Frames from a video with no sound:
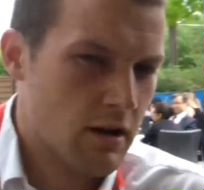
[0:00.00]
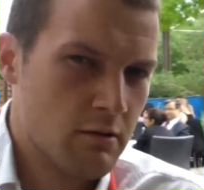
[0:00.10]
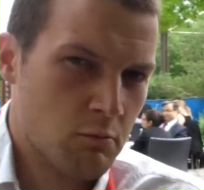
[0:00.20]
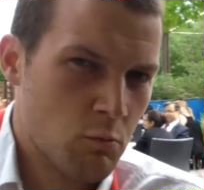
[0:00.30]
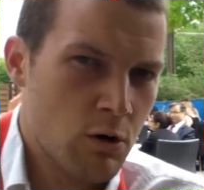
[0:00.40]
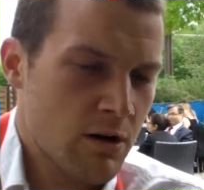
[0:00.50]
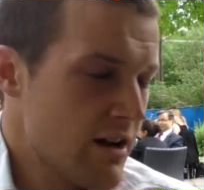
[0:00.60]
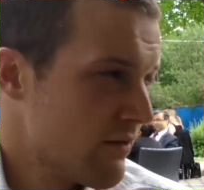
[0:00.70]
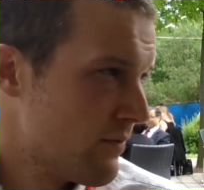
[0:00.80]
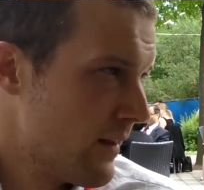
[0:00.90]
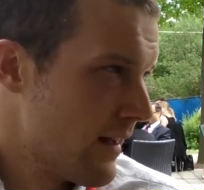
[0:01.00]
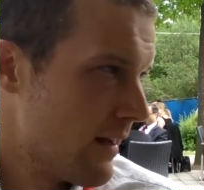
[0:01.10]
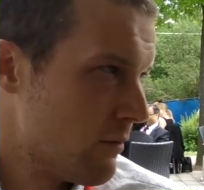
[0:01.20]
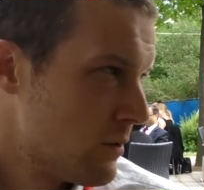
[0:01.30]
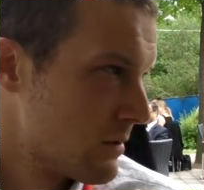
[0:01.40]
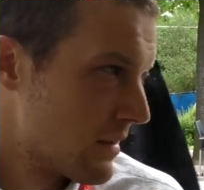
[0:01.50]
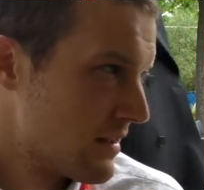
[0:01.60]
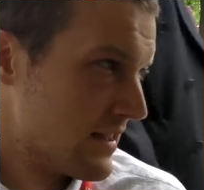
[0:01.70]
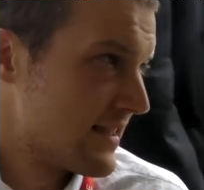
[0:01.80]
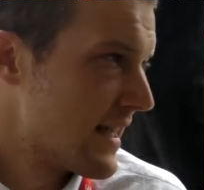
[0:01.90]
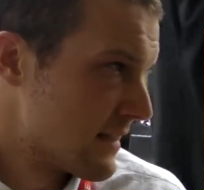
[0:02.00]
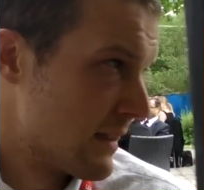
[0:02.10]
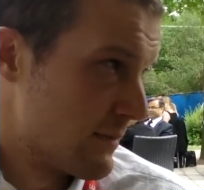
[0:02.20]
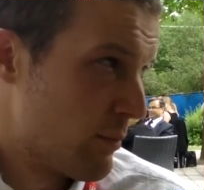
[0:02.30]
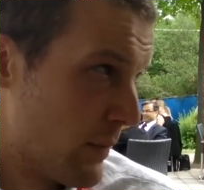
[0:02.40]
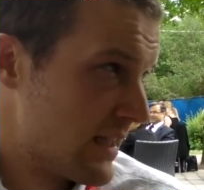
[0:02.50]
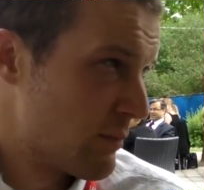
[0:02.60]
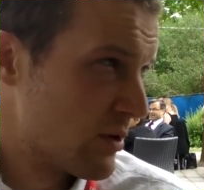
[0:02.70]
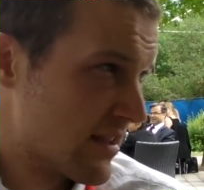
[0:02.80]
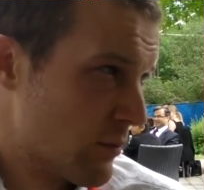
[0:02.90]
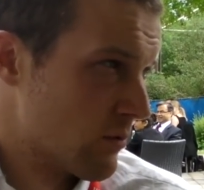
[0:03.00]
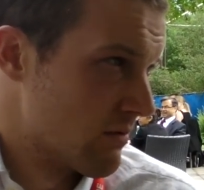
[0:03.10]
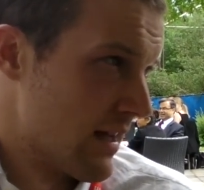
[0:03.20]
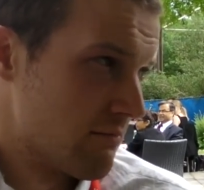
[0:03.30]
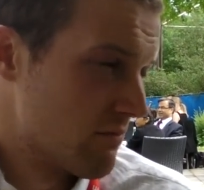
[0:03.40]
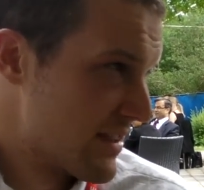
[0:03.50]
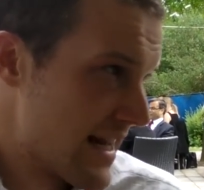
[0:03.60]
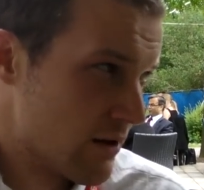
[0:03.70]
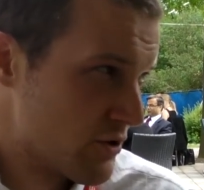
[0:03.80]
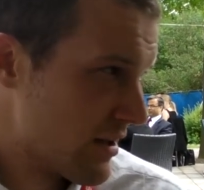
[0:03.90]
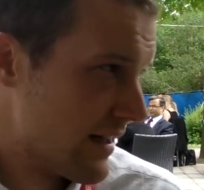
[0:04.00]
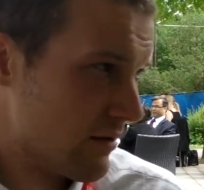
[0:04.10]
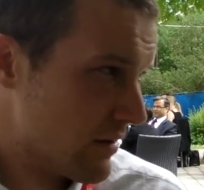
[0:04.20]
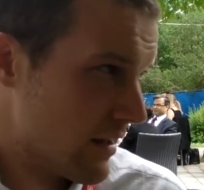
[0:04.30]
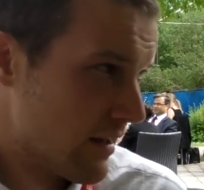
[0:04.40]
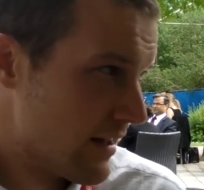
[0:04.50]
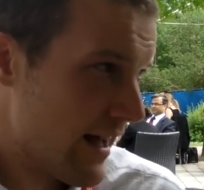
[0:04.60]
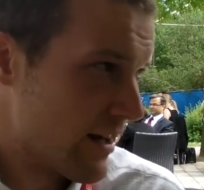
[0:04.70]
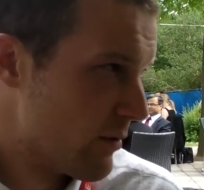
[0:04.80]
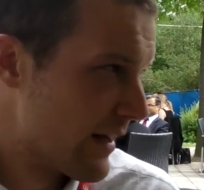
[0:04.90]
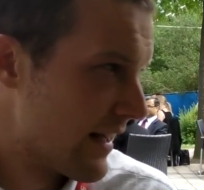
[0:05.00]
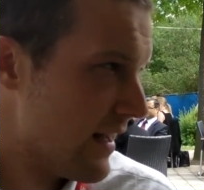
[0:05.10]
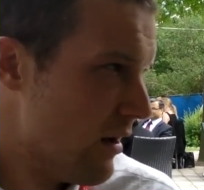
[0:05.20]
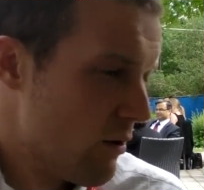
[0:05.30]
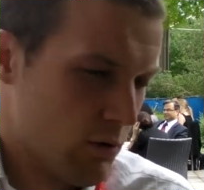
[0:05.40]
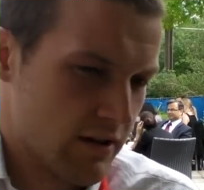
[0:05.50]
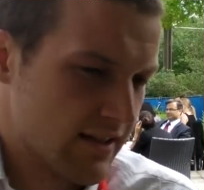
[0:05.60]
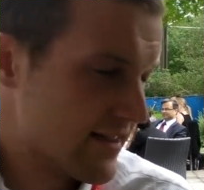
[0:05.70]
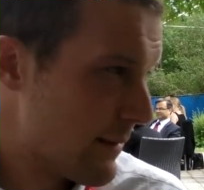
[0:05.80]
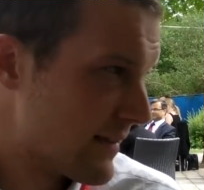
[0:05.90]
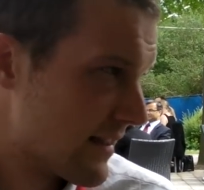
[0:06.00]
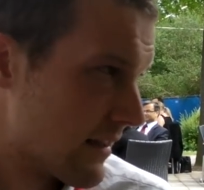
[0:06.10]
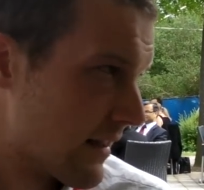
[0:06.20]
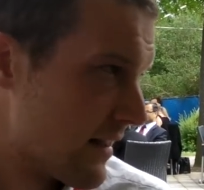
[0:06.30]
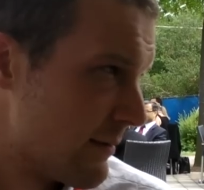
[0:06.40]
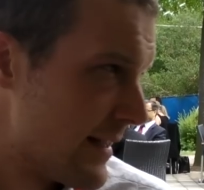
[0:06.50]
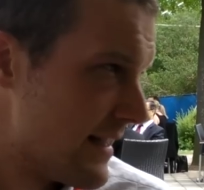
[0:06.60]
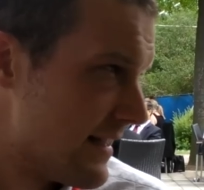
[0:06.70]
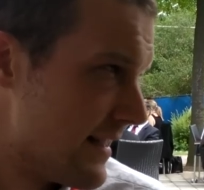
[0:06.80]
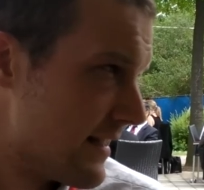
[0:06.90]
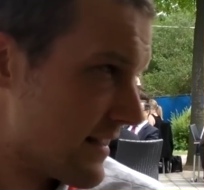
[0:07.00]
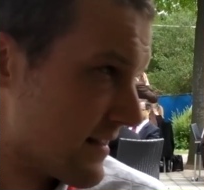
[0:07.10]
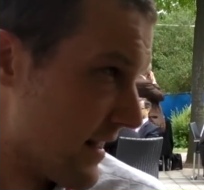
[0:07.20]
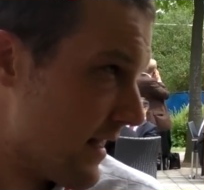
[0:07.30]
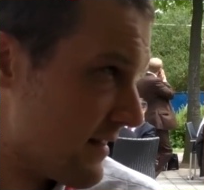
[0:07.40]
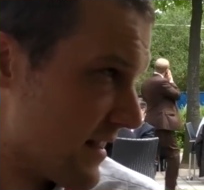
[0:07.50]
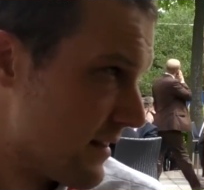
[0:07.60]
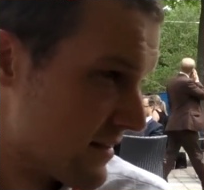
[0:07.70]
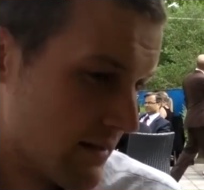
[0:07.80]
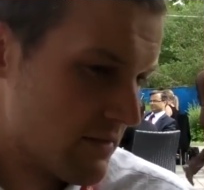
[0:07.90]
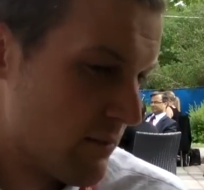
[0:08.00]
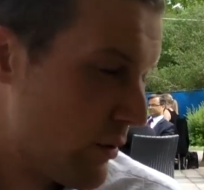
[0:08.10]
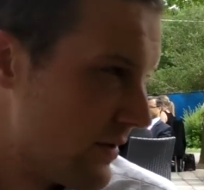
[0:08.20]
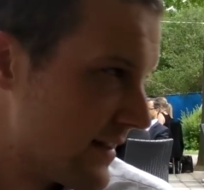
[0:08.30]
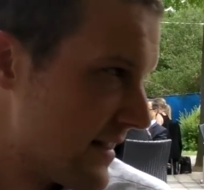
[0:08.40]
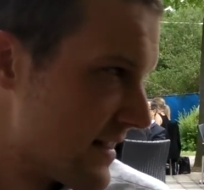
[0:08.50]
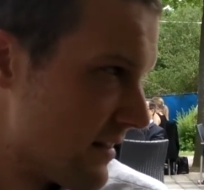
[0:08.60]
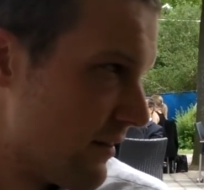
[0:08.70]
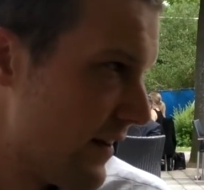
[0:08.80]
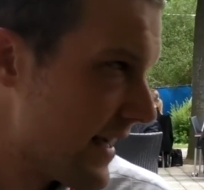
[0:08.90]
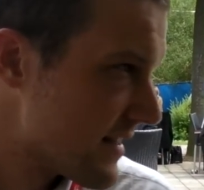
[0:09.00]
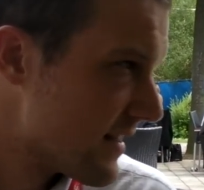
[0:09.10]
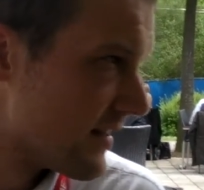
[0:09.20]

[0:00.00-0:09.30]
and what kind of uh, what you, say it's it's, it's possible uh, technologically and, and, economically. What are the steps that are going to be needed uh, to, to, to put this into effect?